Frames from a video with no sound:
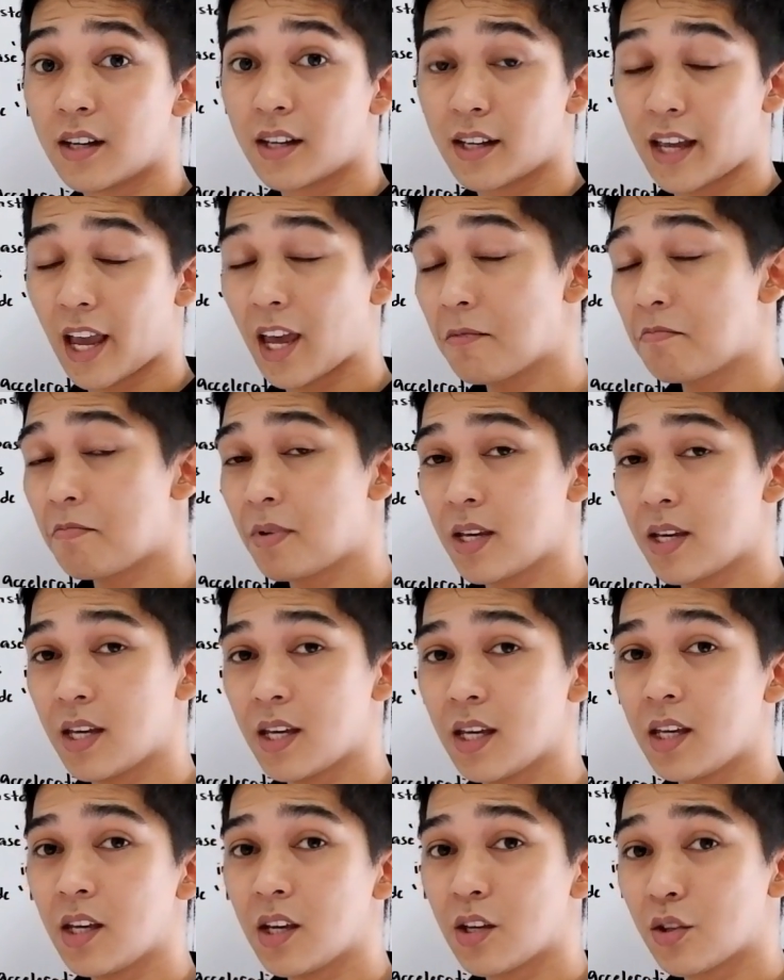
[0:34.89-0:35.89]
can
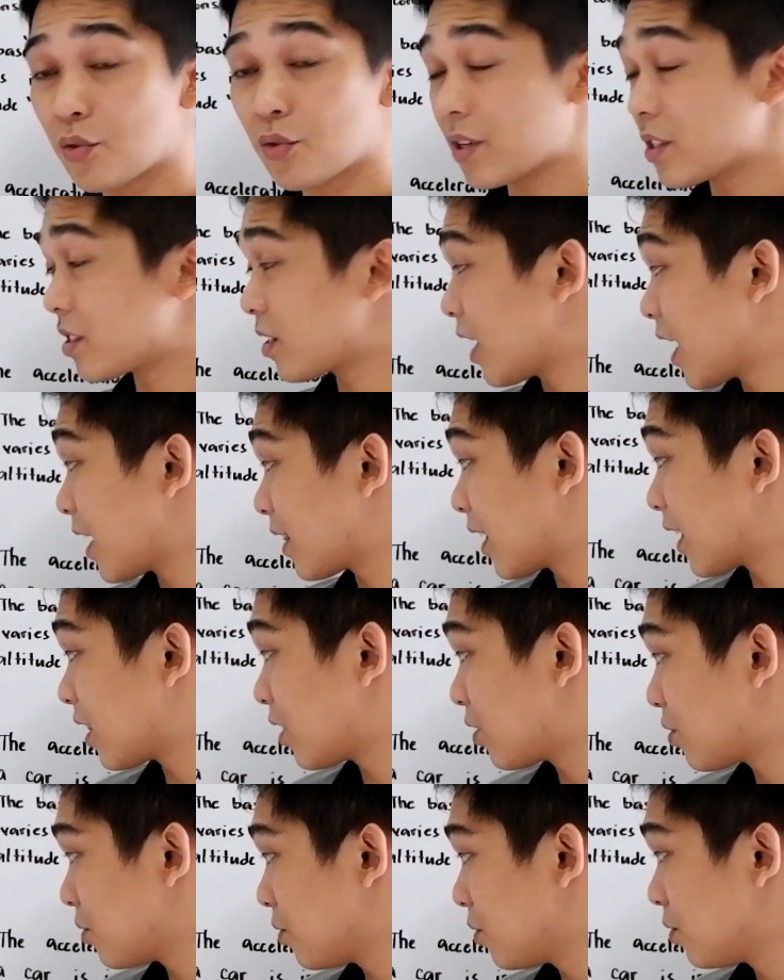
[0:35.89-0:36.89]
be
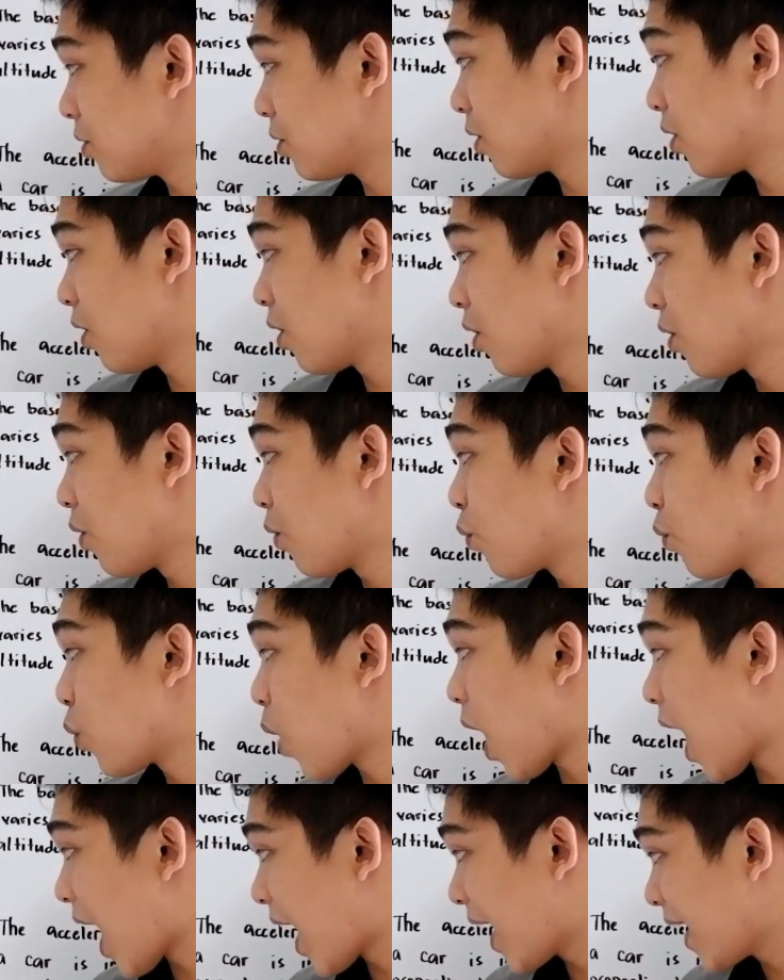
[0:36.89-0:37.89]
translated to
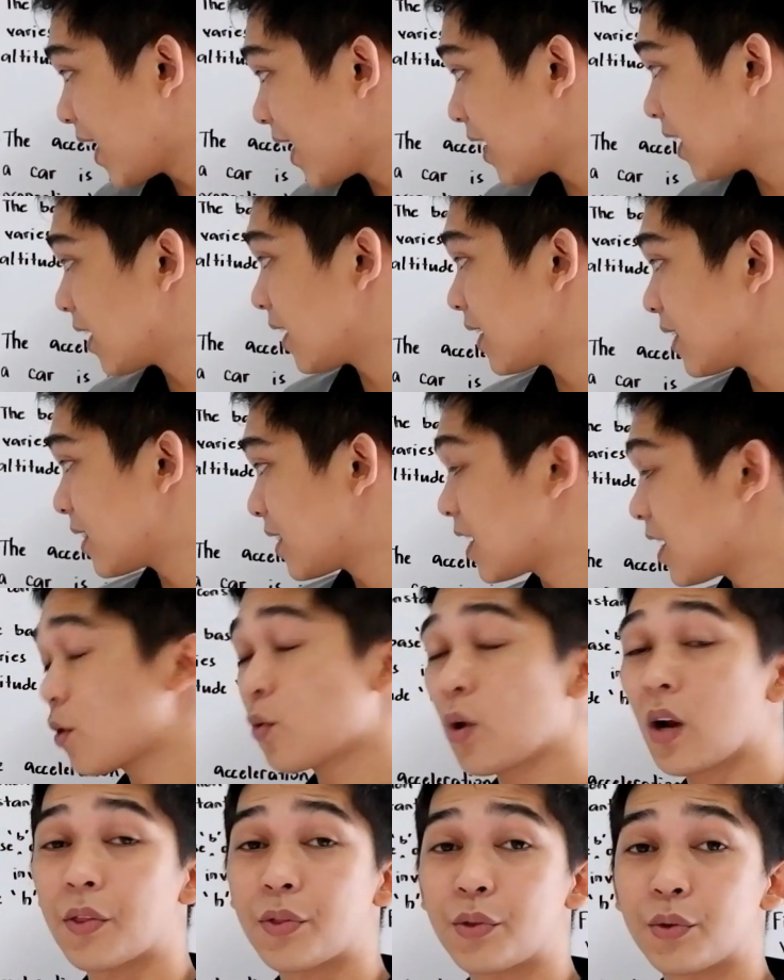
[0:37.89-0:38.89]
y is
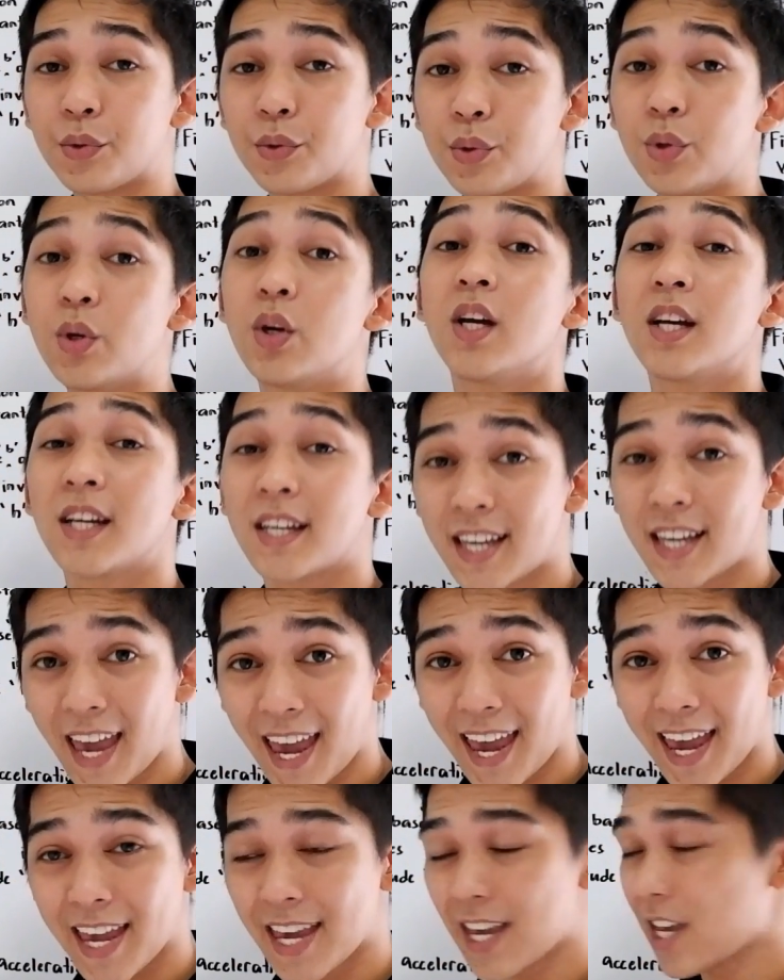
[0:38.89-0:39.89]
equal to
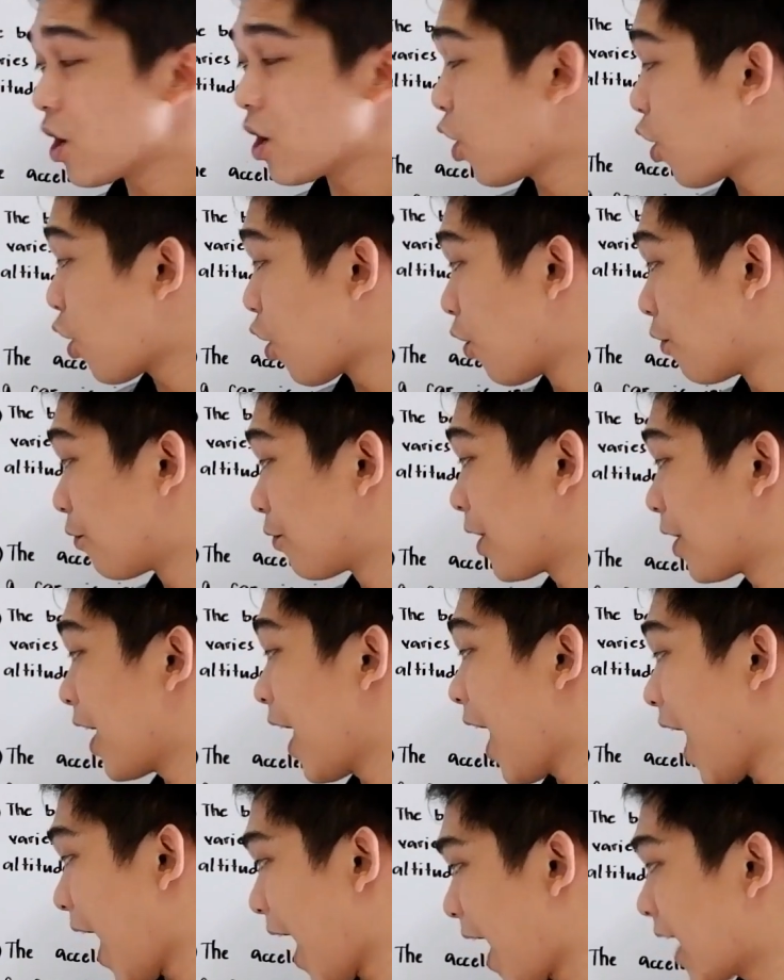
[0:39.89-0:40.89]
k
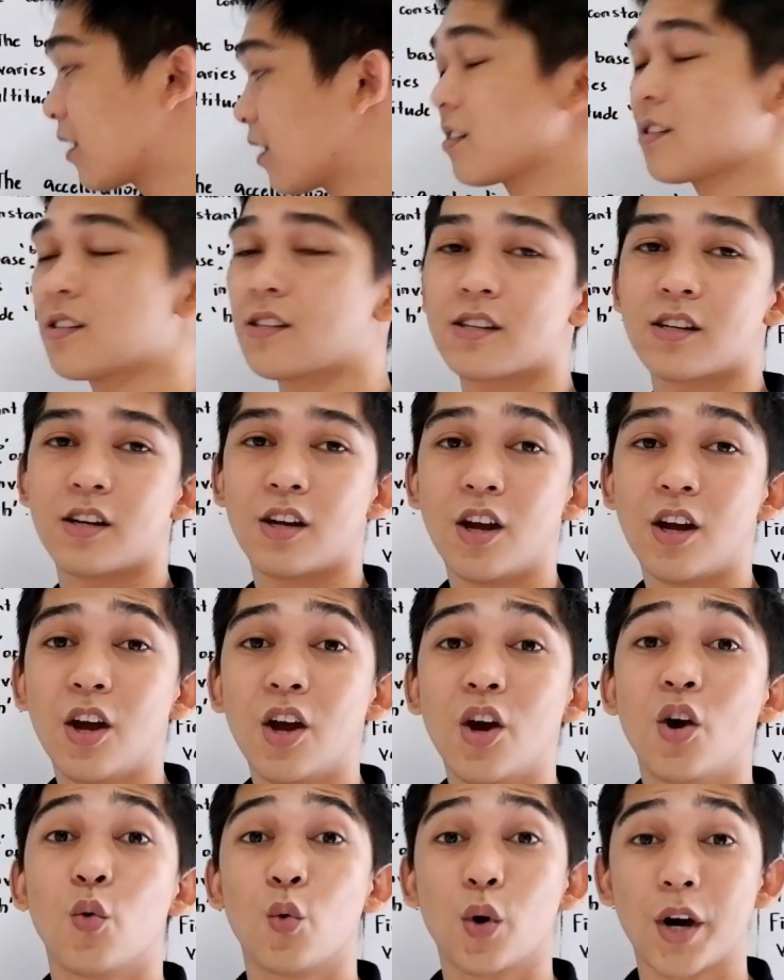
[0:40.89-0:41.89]
over x,
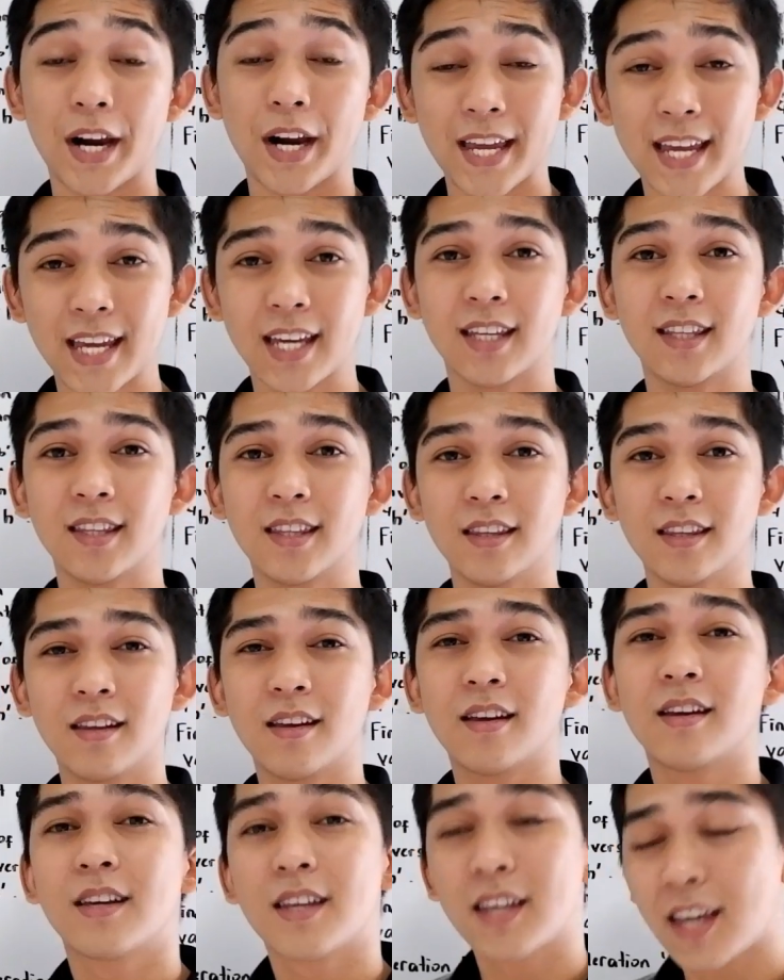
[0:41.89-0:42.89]
wherein
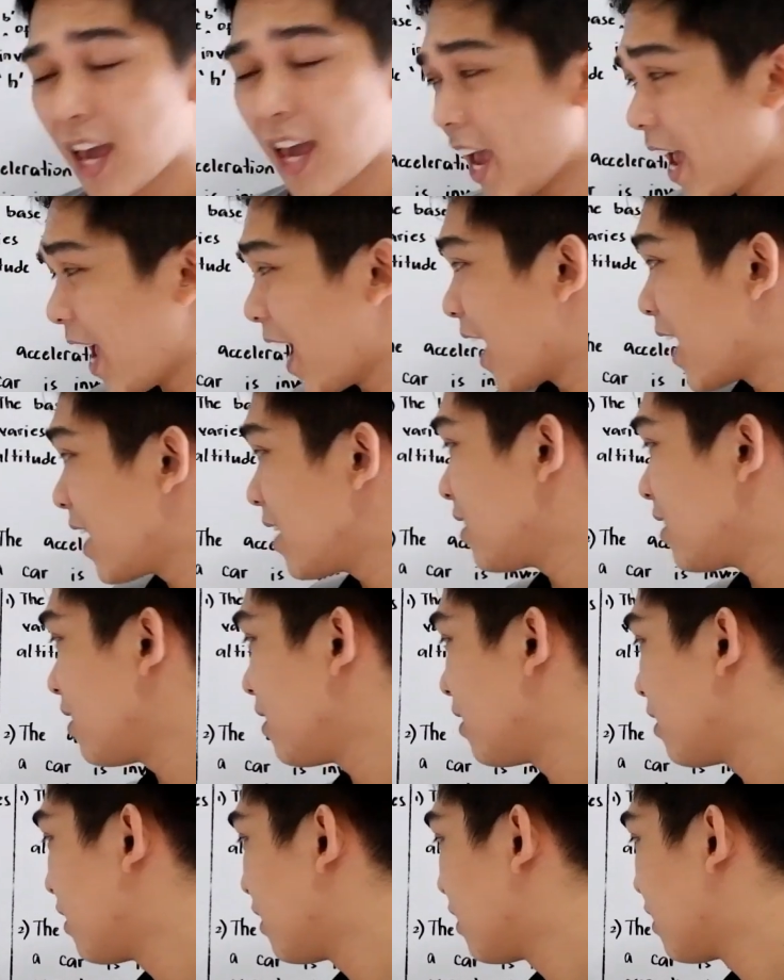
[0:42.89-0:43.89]
k
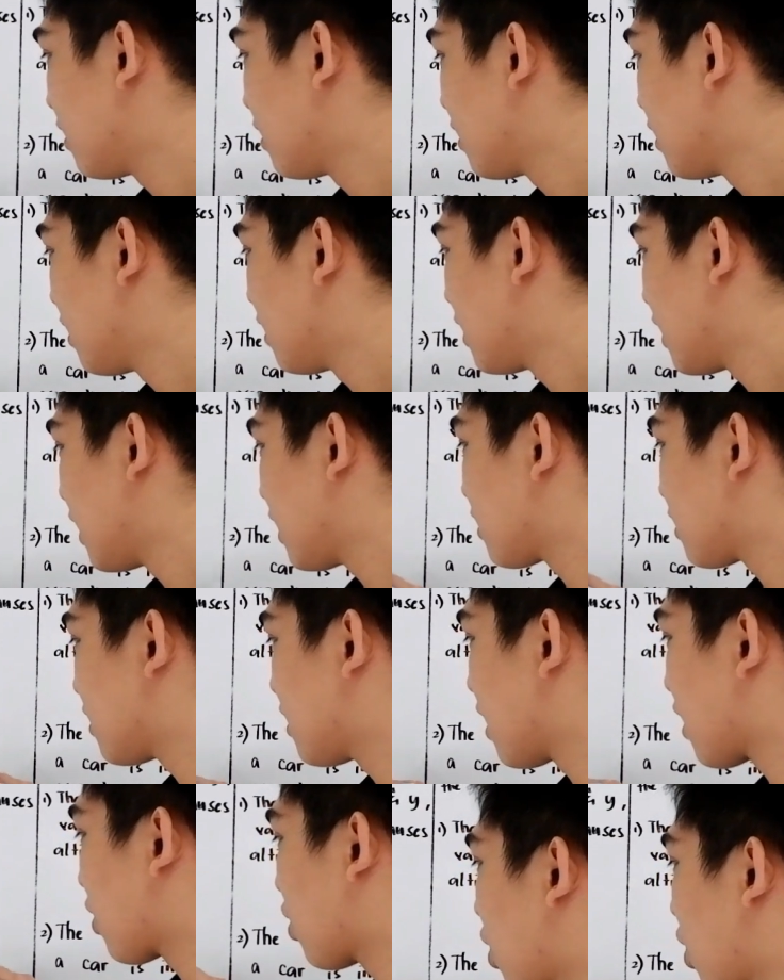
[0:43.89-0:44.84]
is the